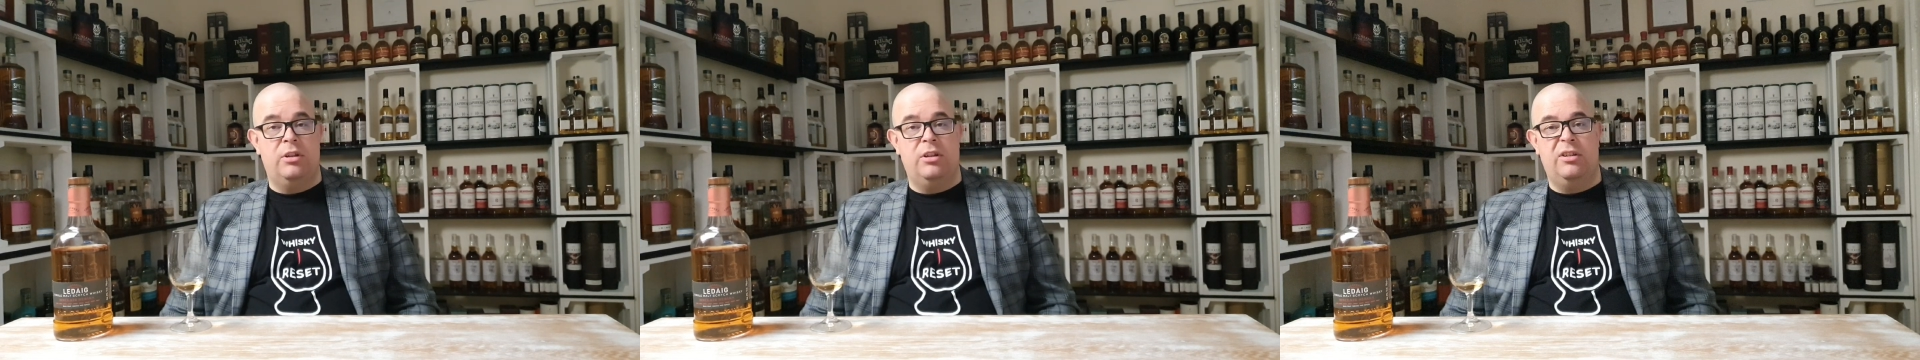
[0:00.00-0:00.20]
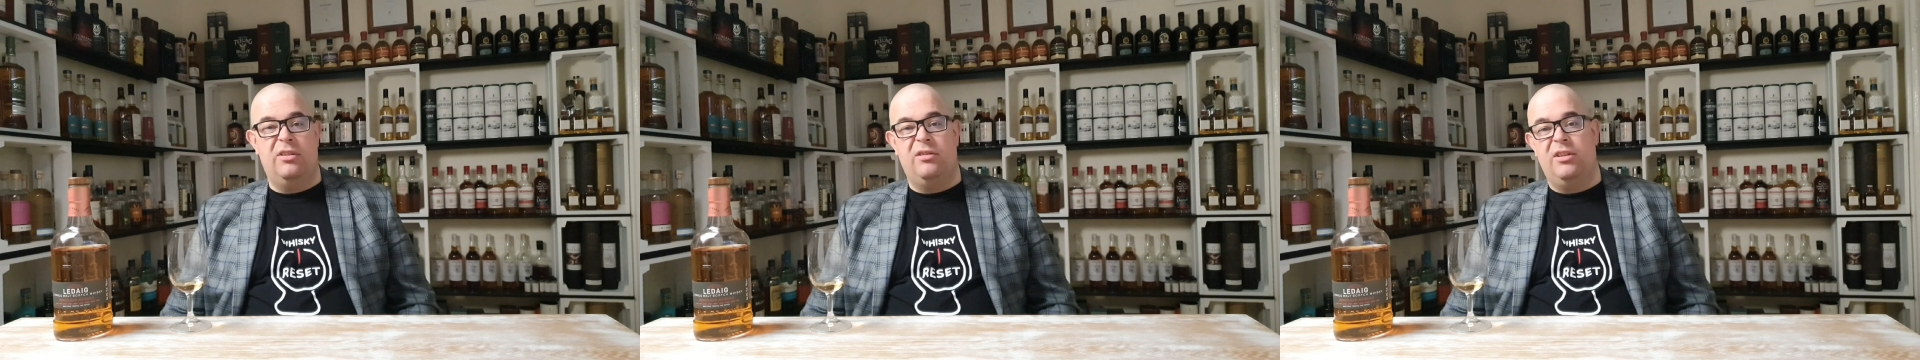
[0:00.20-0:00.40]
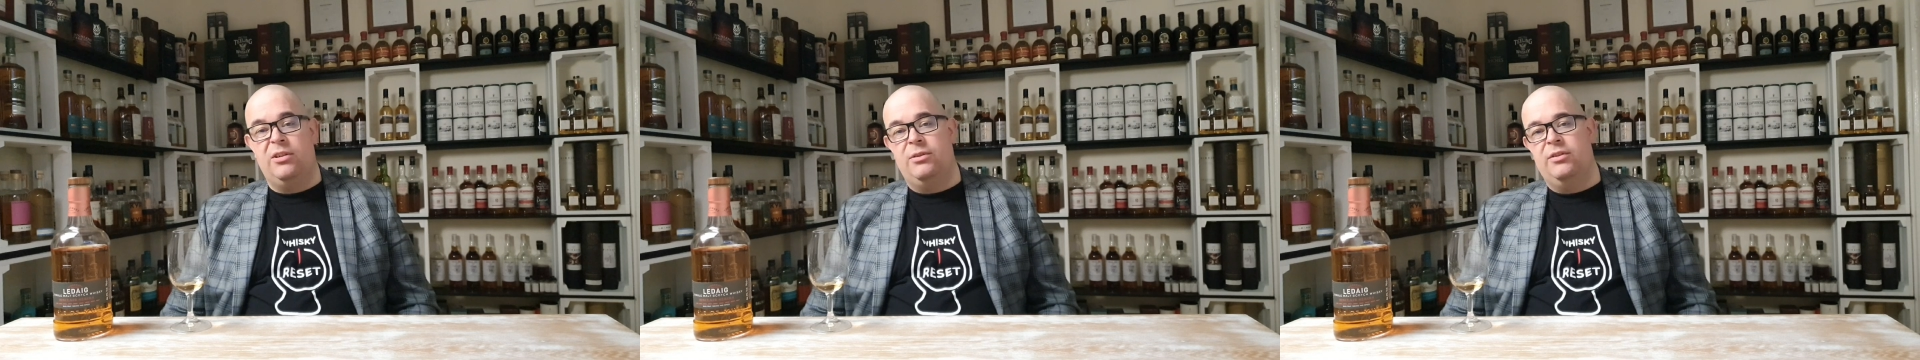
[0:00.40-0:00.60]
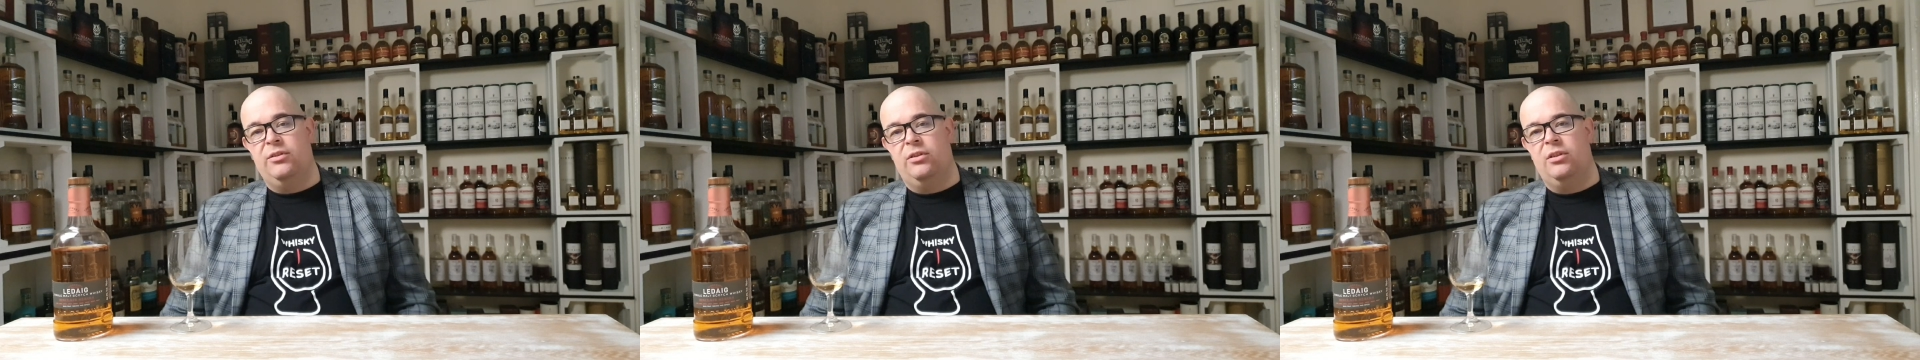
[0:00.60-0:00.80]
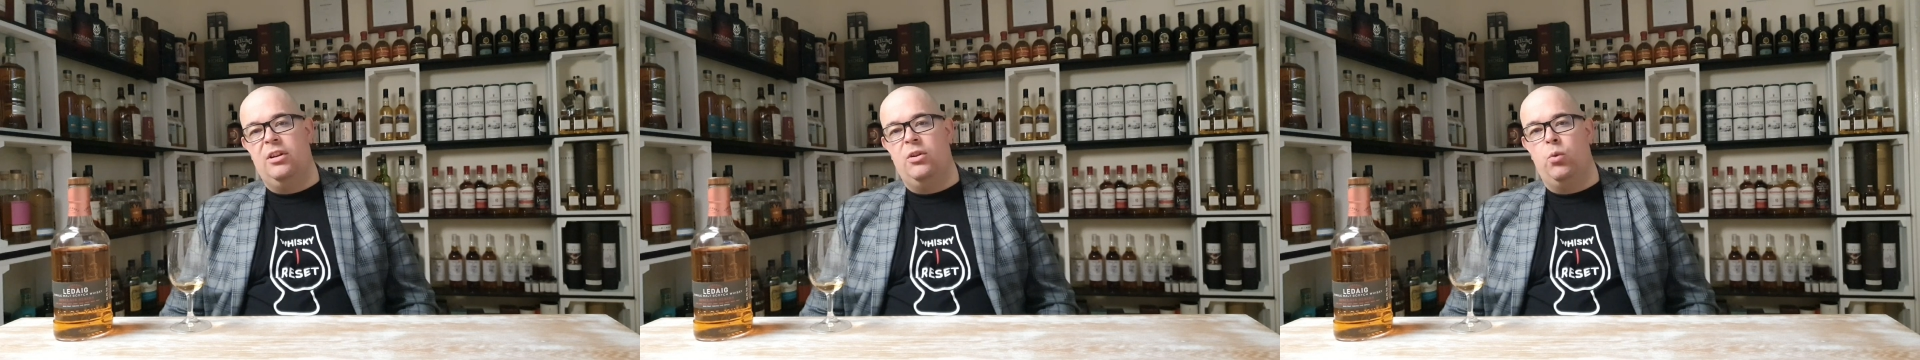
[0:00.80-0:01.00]
there is
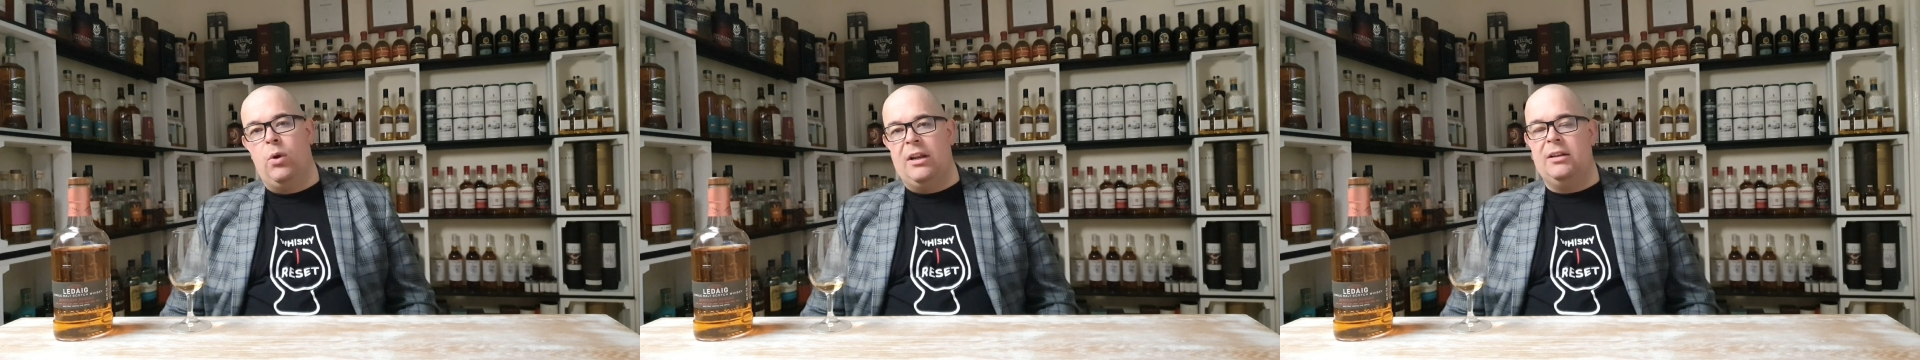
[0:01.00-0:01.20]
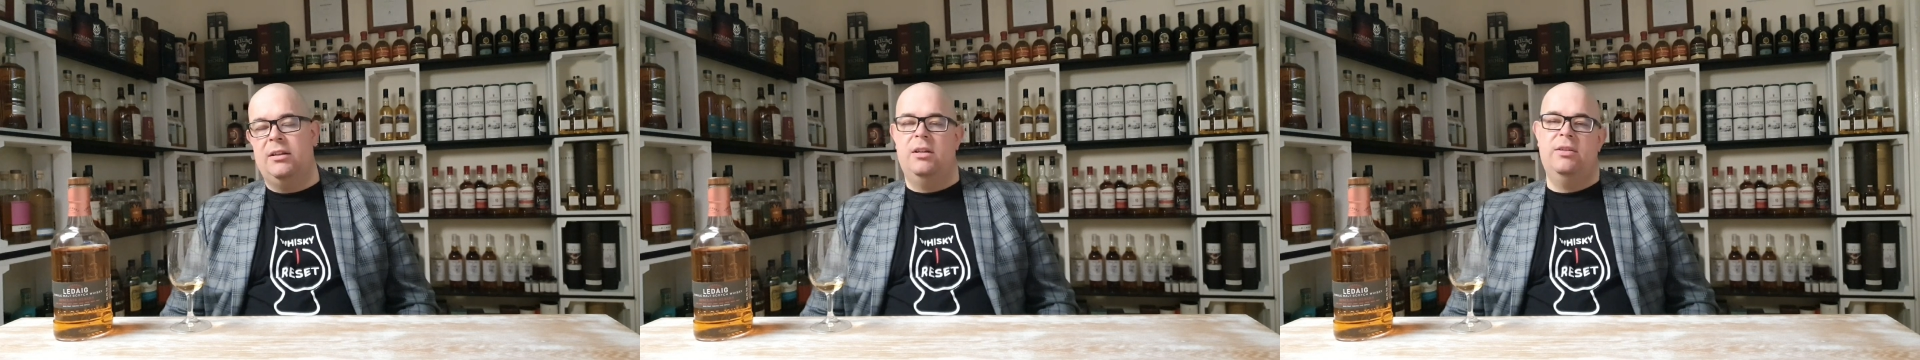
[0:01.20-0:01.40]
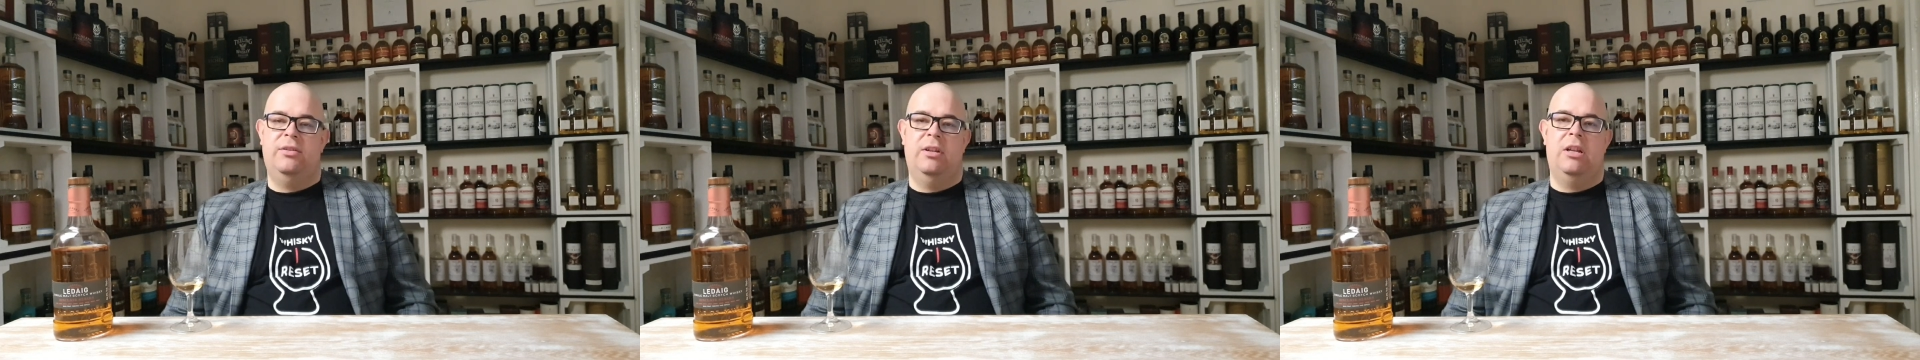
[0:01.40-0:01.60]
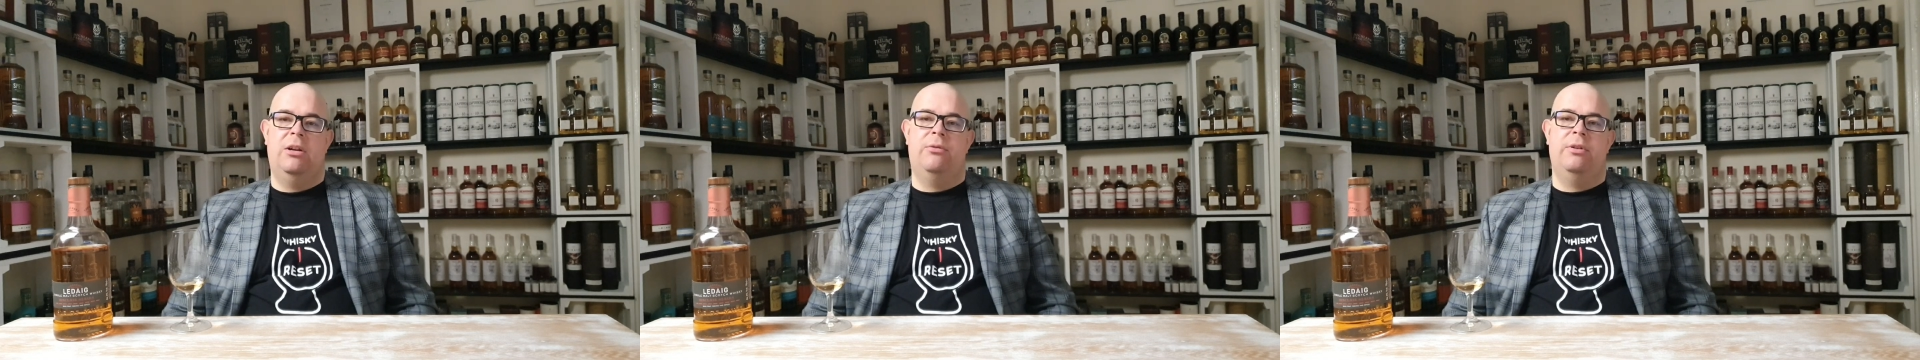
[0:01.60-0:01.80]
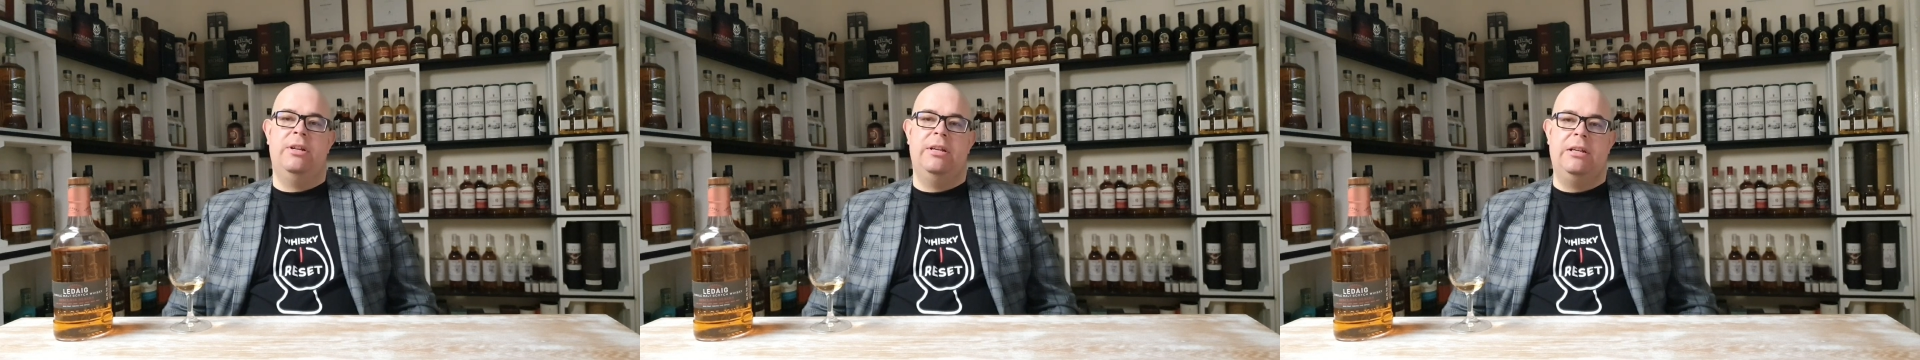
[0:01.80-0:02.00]
only one
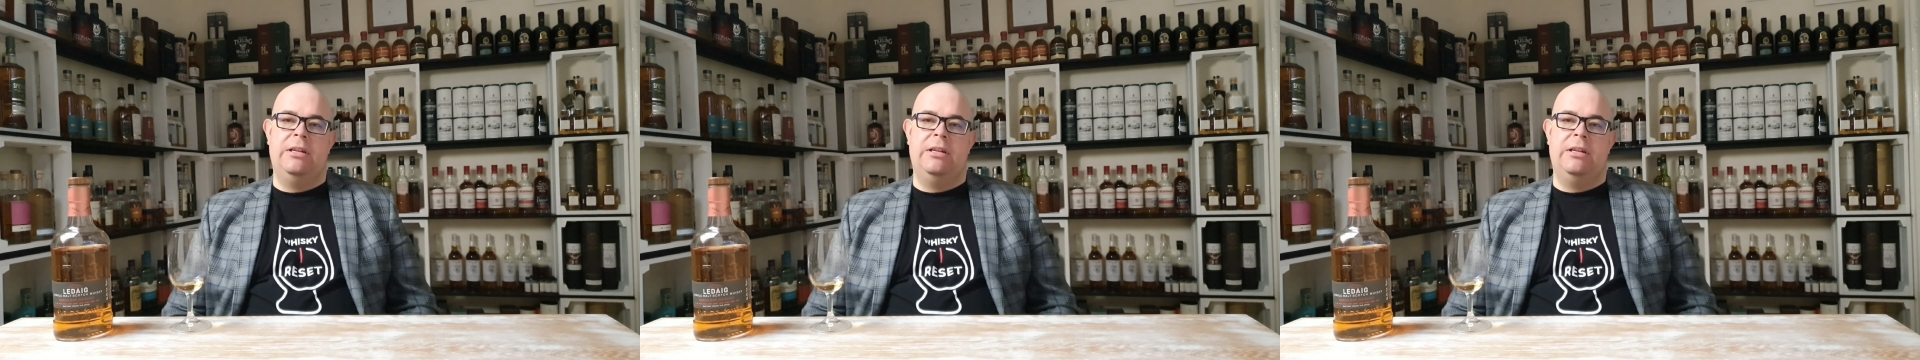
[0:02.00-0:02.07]
distillery